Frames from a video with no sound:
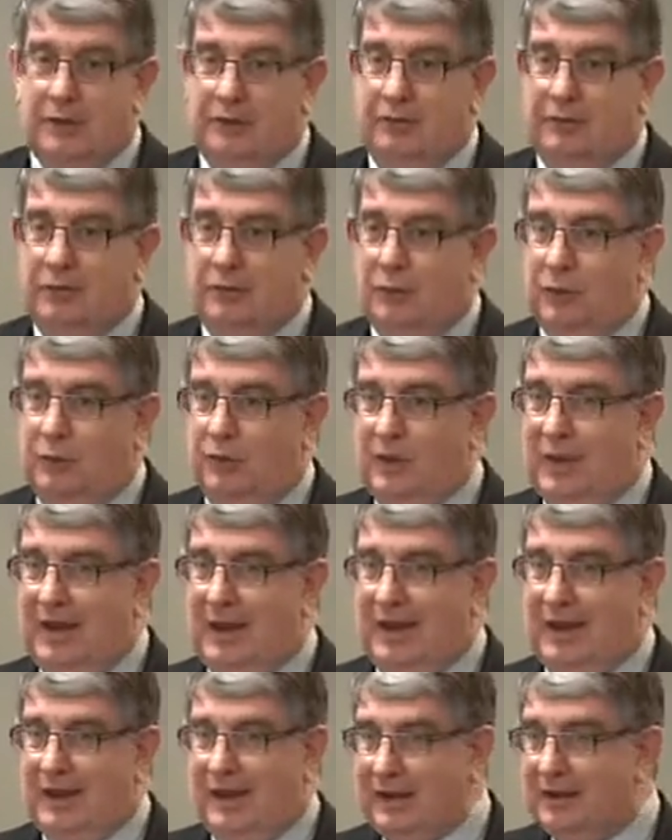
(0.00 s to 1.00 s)
If you're
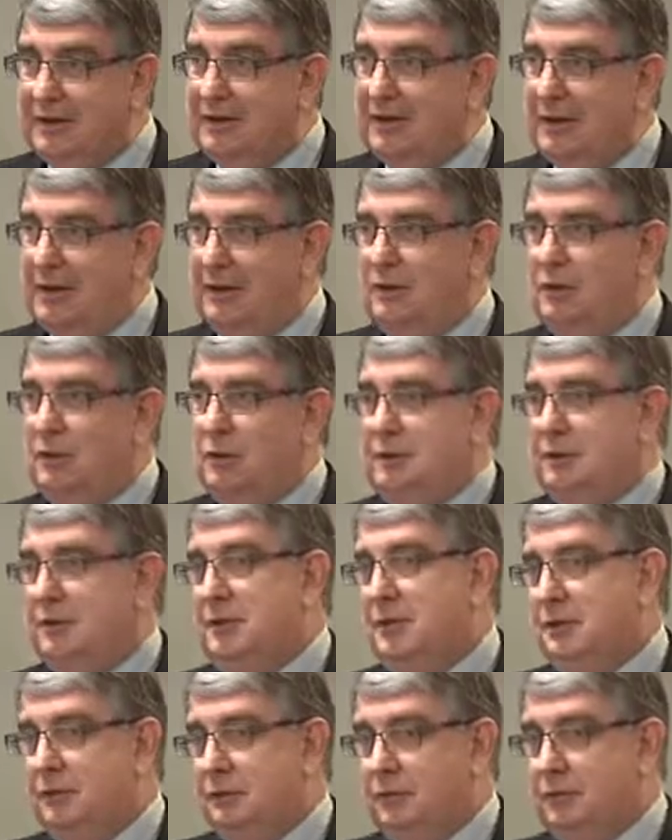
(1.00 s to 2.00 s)

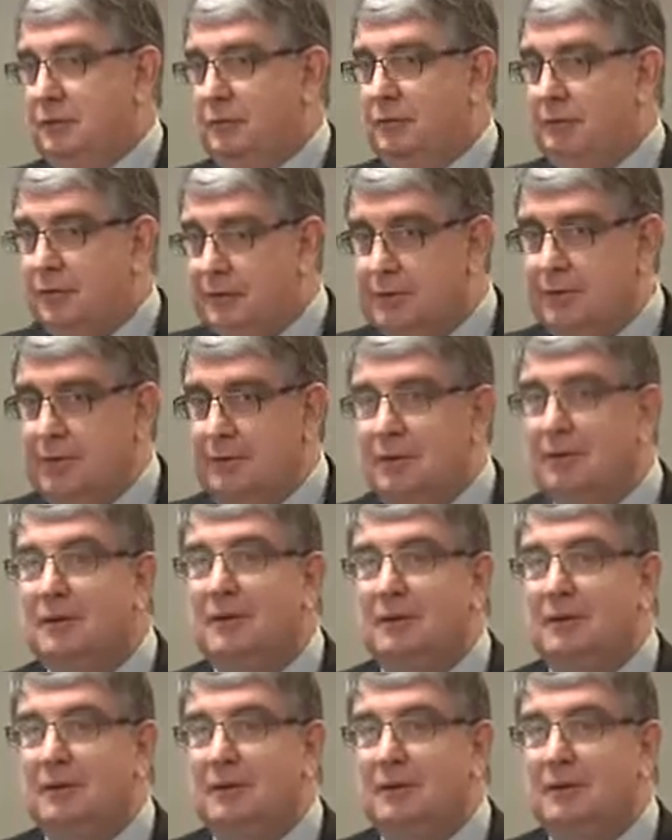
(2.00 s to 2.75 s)
under-costing a service,